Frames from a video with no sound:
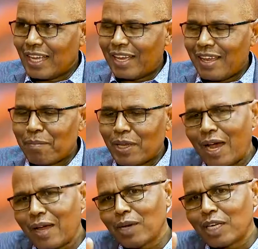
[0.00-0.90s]
I
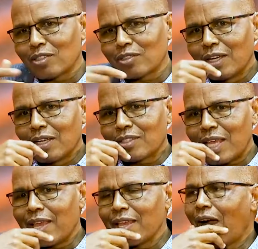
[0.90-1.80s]
began by
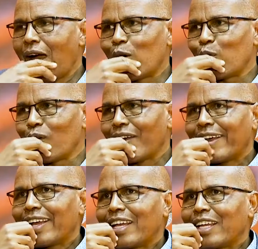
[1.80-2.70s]
saying how
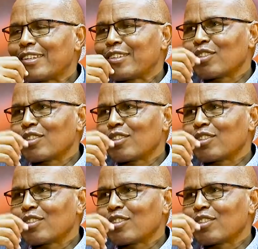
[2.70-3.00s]
in